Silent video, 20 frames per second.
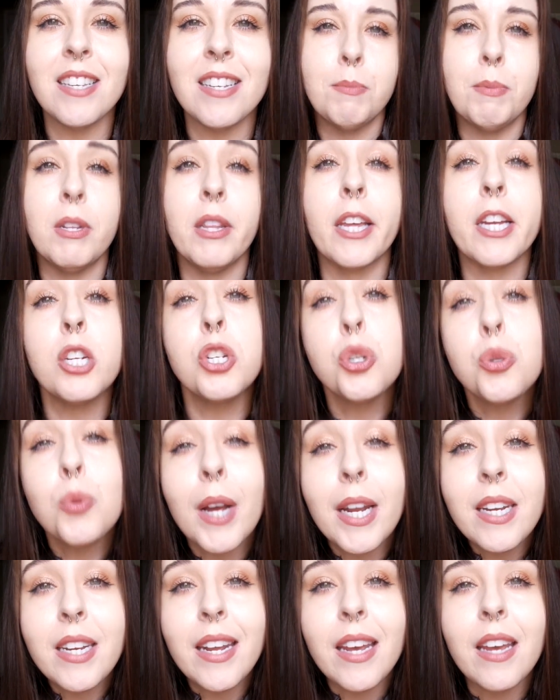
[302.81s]
It's been like
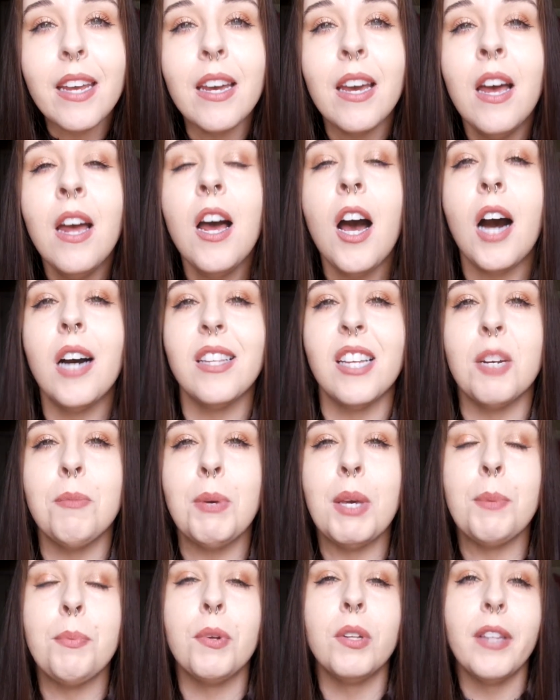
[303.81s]
trending. A lot of
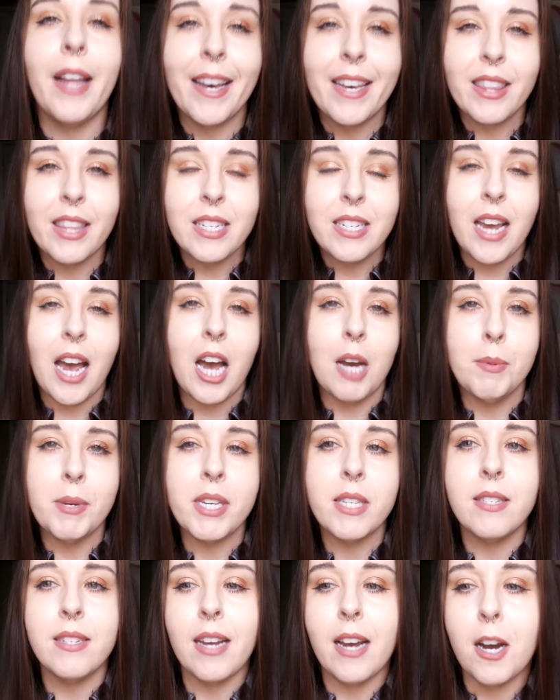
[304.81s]
people like the
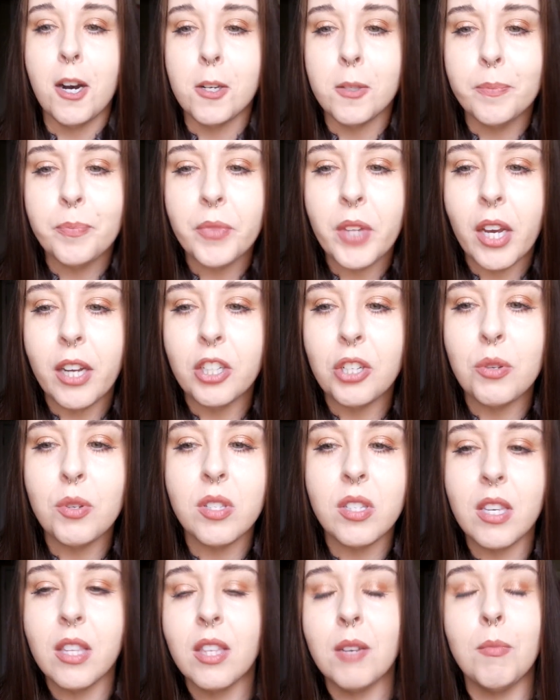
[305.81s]
tabbies now, and you
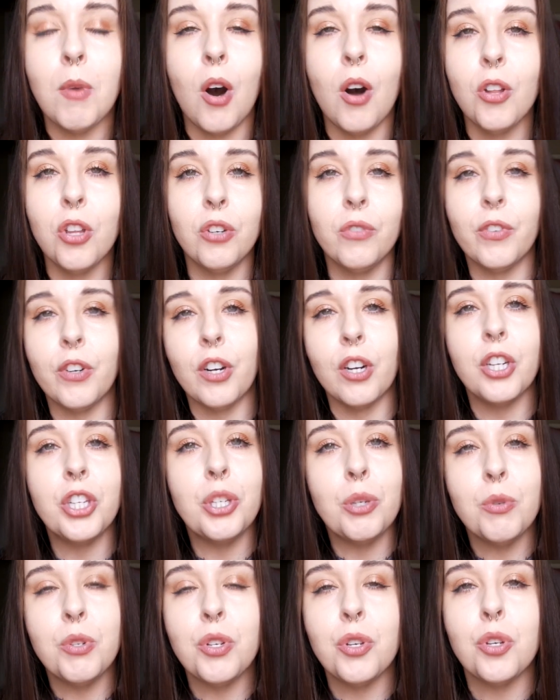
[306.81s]
see them all over
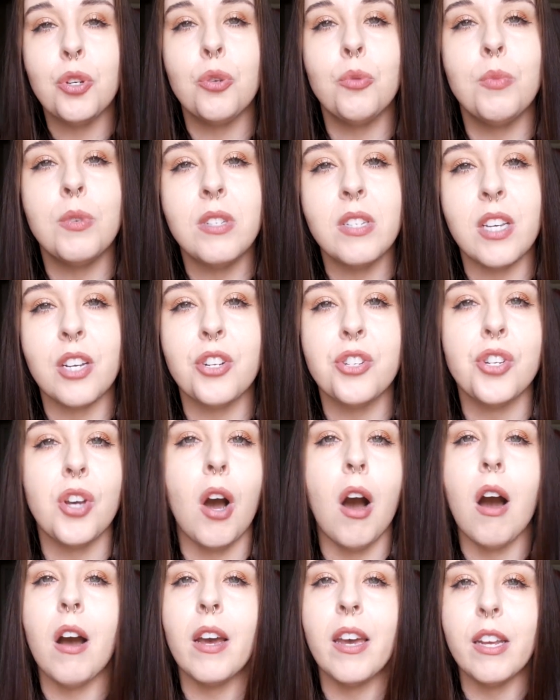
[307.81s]
YouTube,
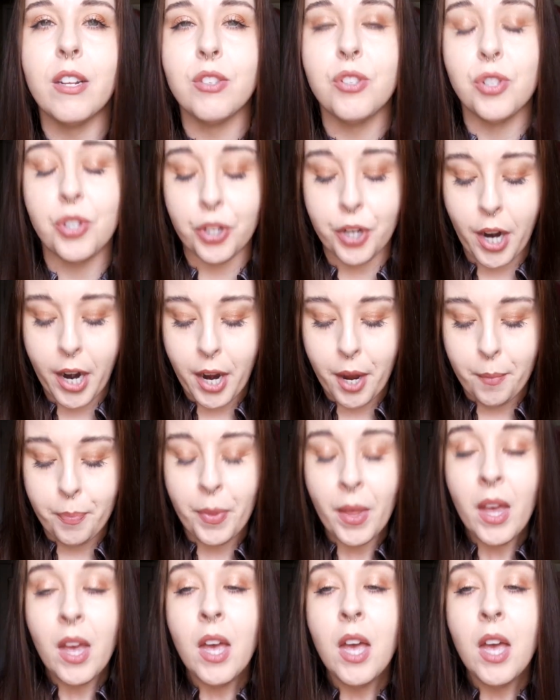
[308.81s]
TikTok, Instagram.